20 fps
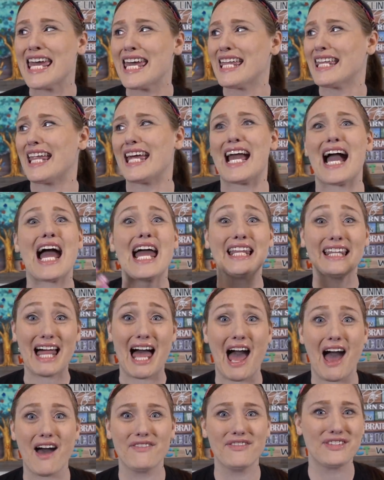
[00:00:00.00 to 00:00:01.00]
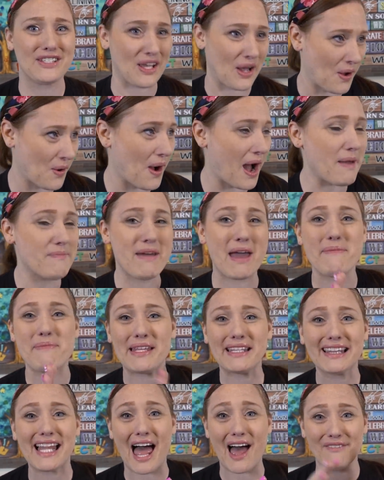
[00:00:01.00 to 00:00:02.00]
like I laugh. So I may be
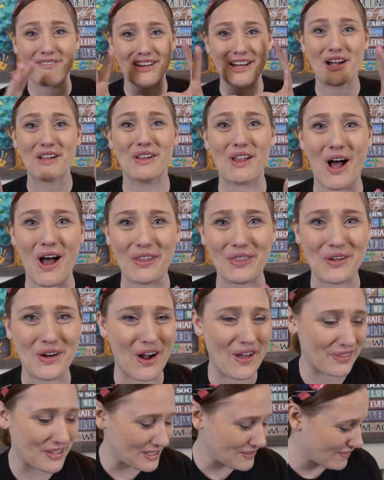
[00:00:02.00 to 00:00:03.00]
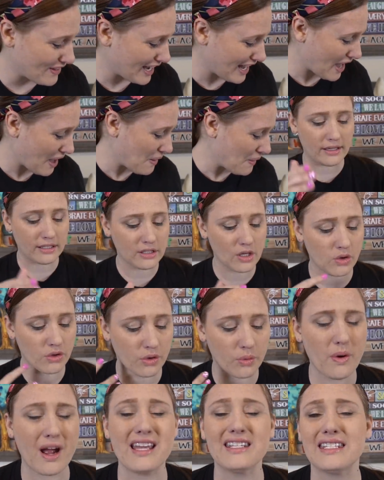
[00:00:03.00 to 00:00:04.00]
laughing a lot throughout this video. So the
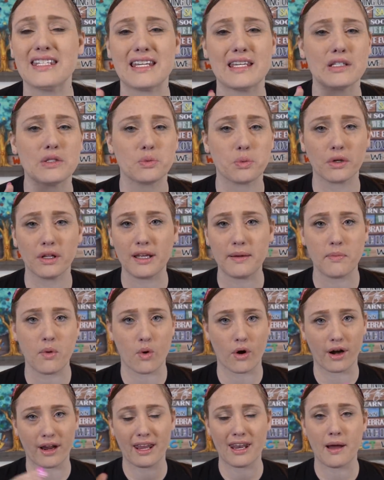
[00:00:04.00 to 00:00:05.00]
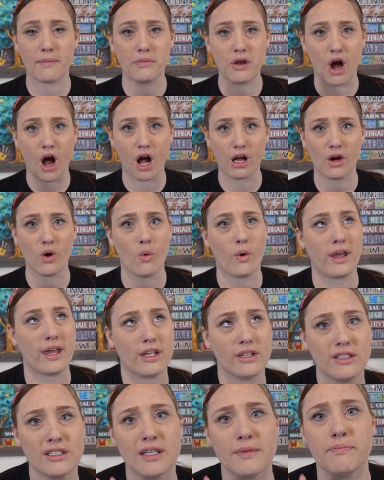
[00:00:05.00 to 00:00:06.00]
rest is really boring and I'm not
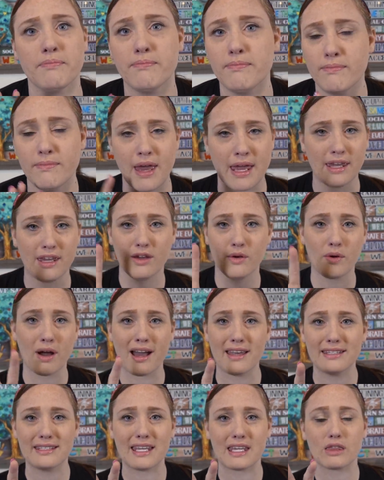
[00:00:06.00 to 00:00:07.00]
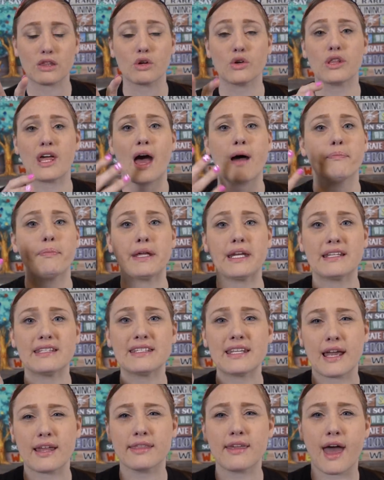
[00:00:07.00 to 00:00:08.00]
going to make you guys sit through that, but it's
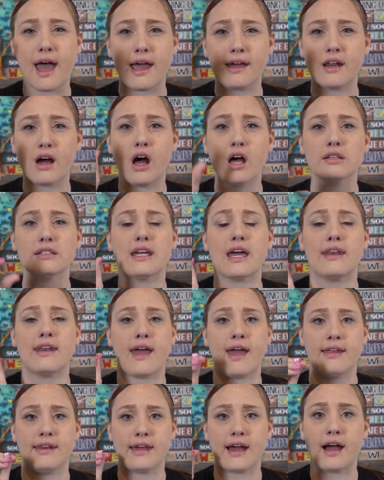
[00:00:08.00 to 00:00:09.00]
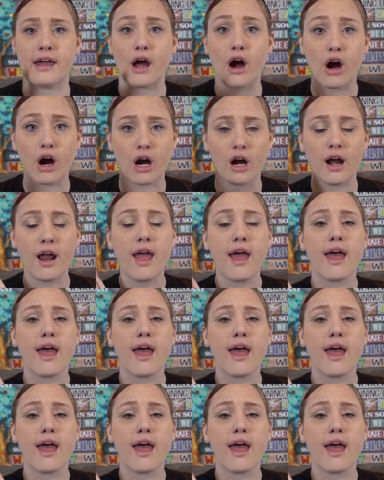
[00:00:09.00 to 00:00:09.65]
saying the ADOS and ADIR